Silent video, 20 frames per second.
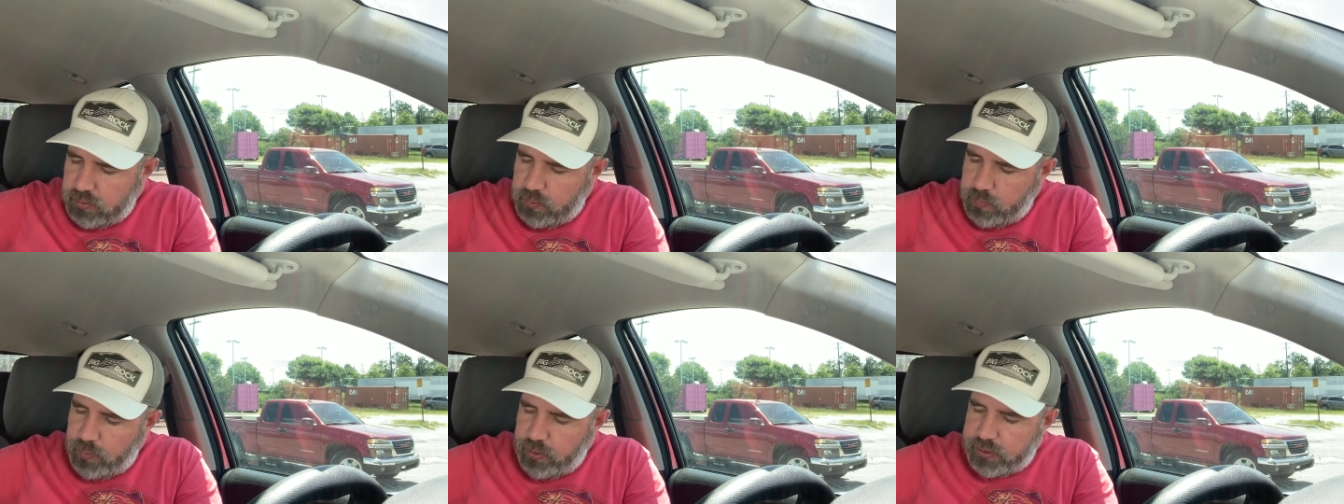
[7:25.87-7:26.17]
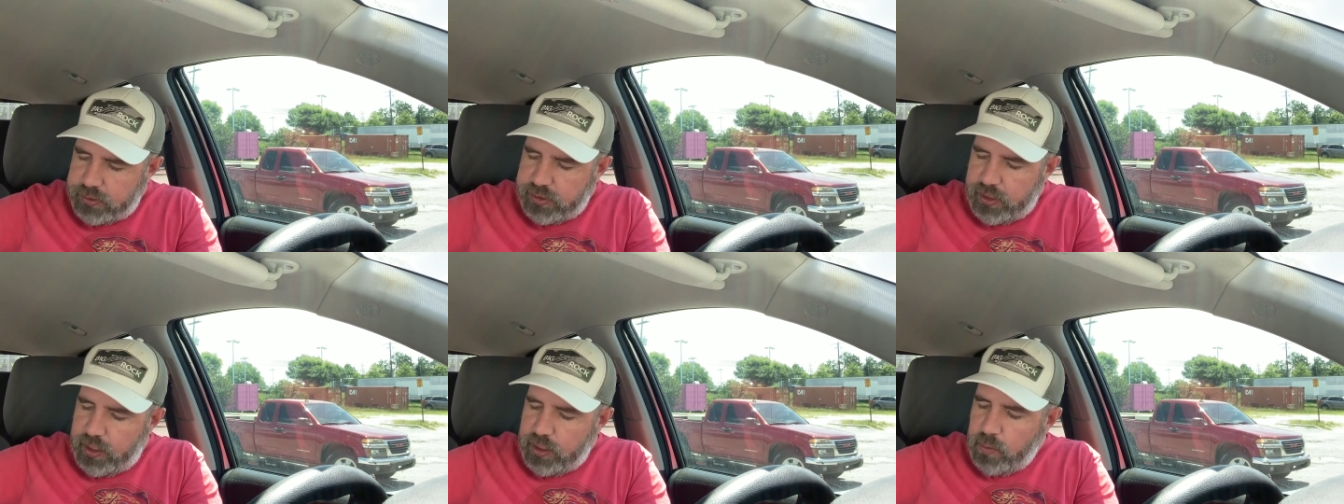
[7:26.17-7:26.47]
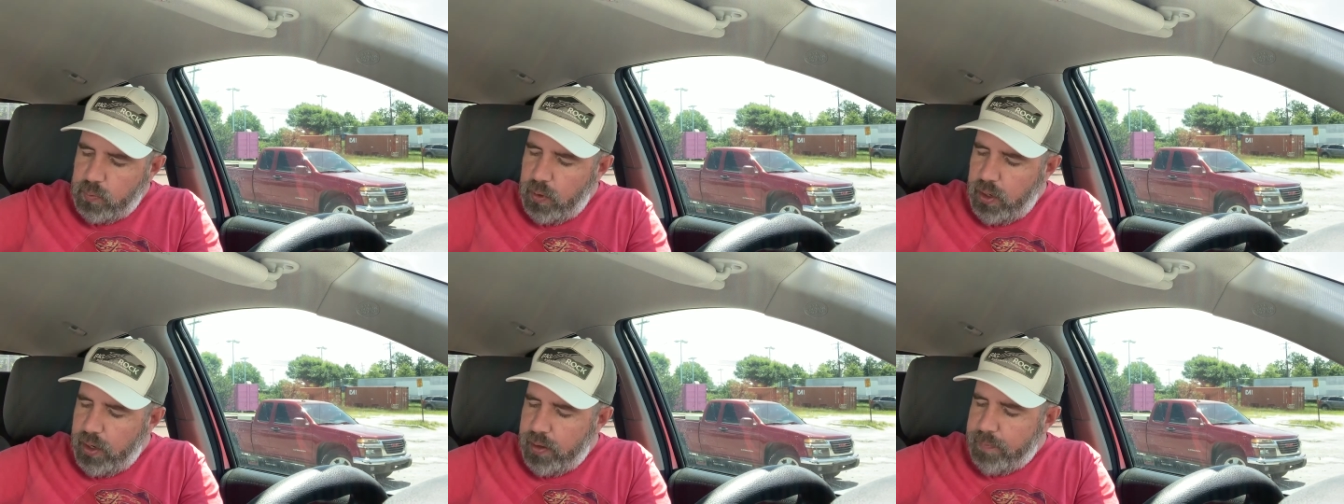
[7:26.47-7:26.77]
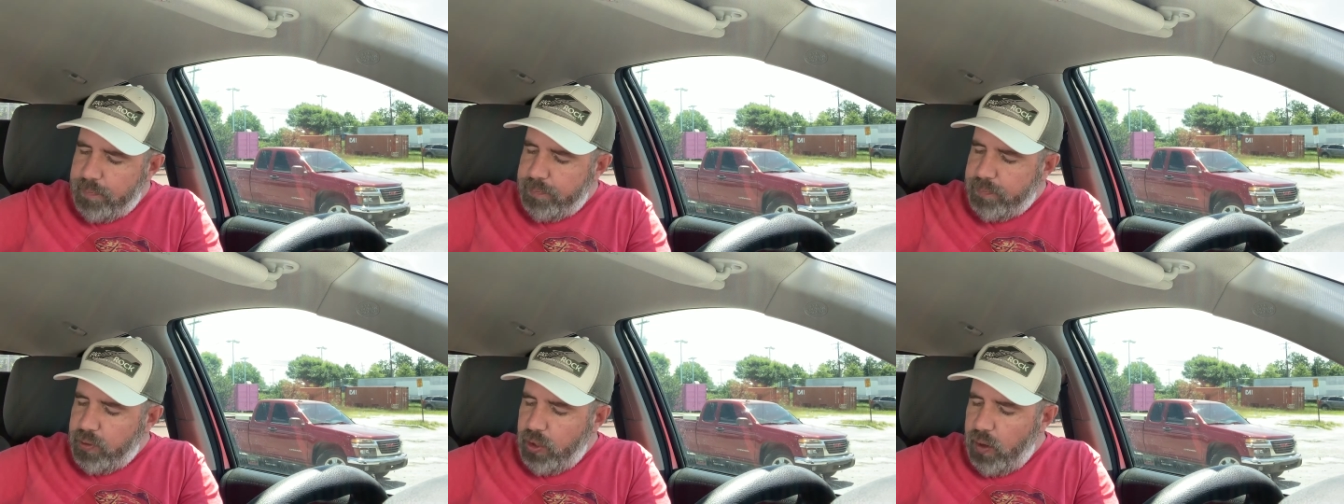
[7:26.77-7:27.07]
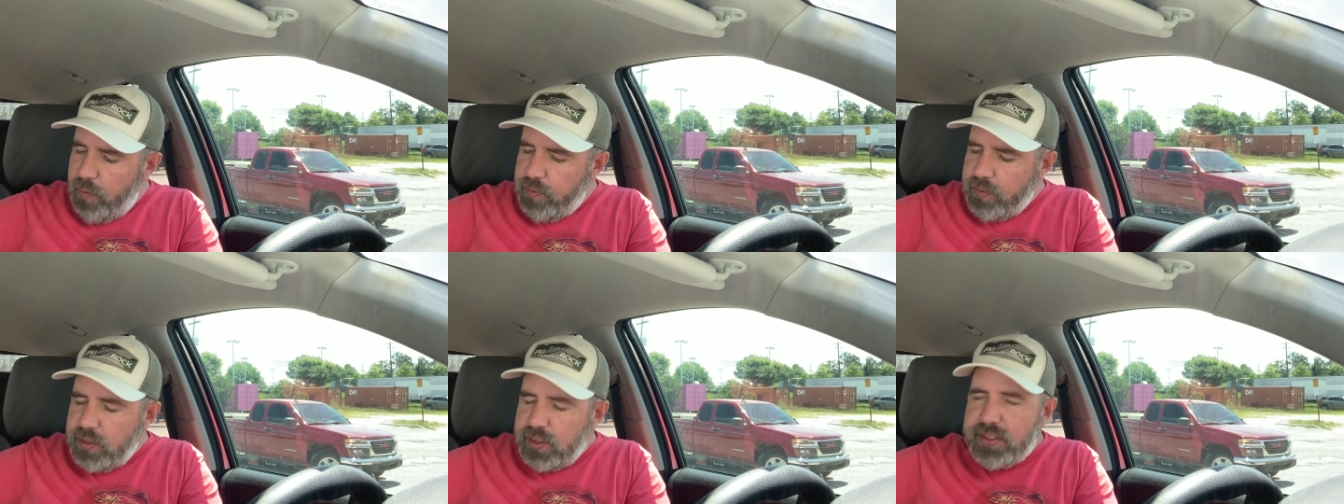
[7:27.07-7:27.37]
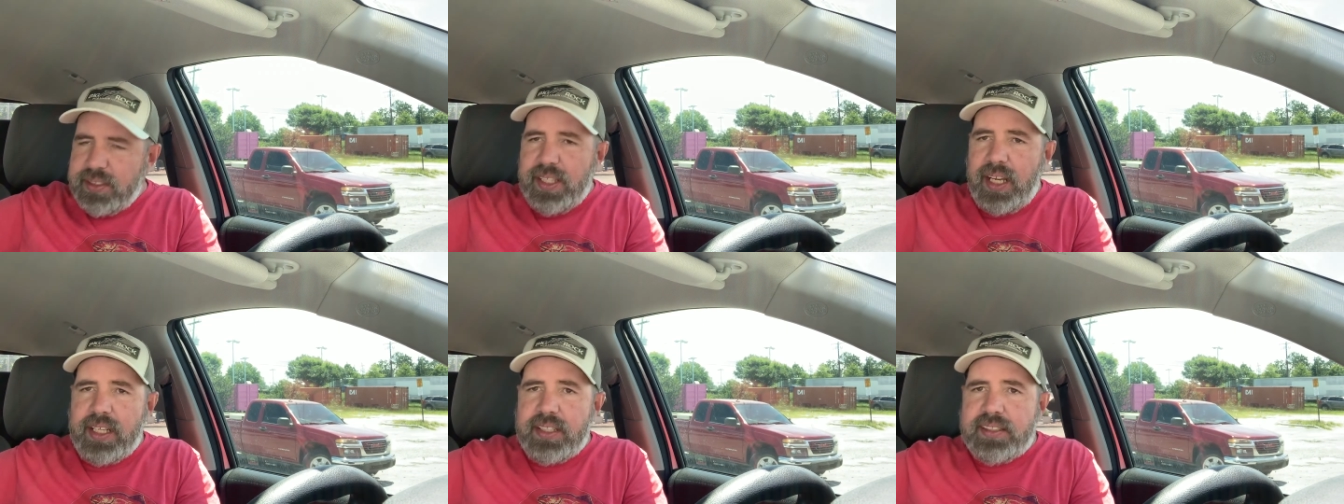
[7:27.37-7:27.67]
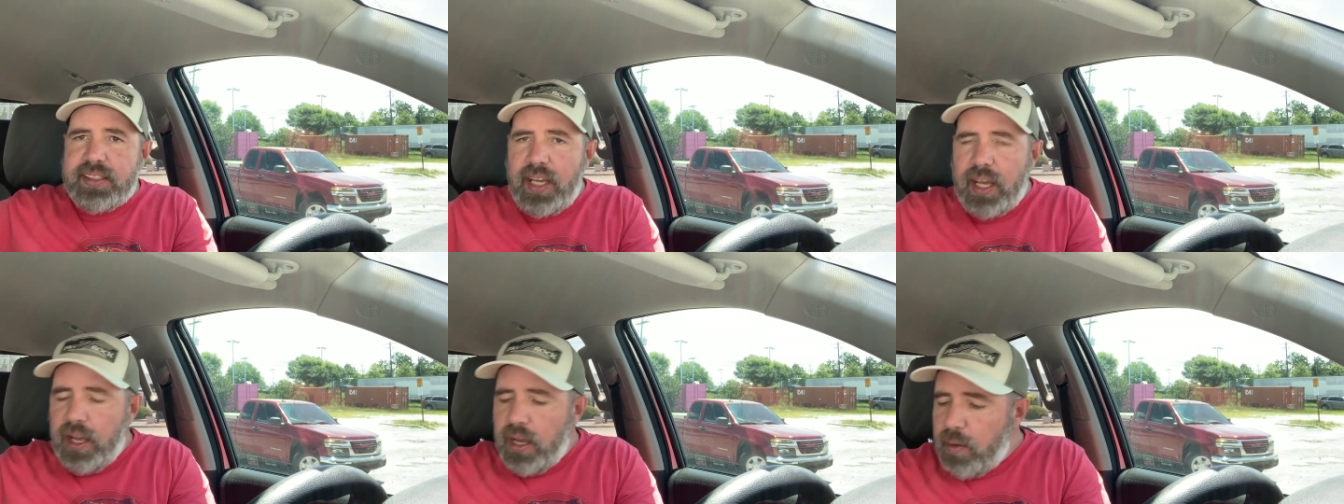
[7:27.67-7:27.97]
I want to tell you what, if you're over on this side of
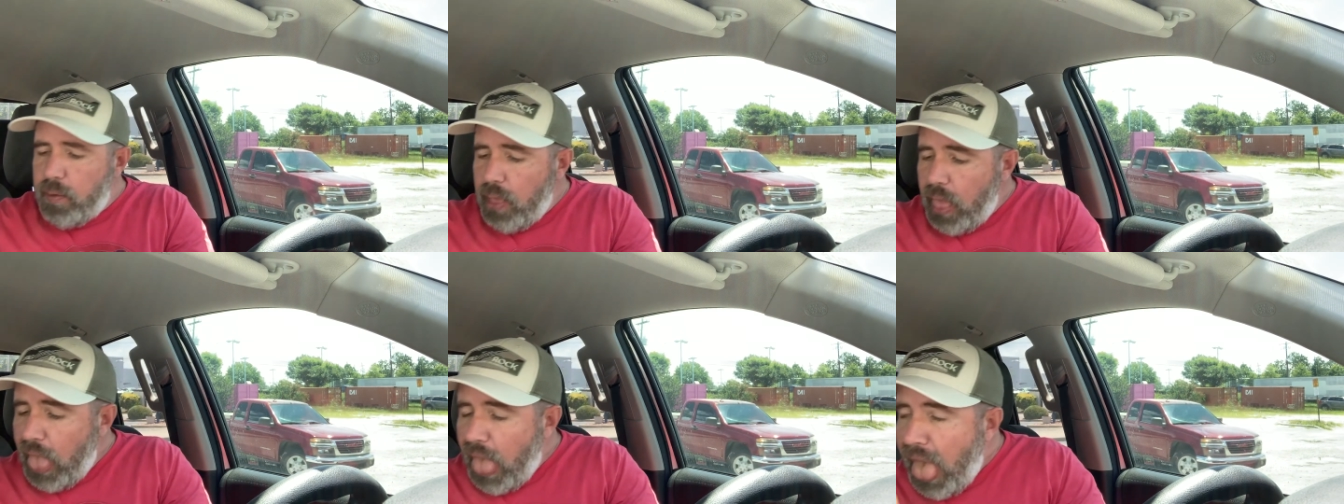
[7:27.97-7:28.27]
town,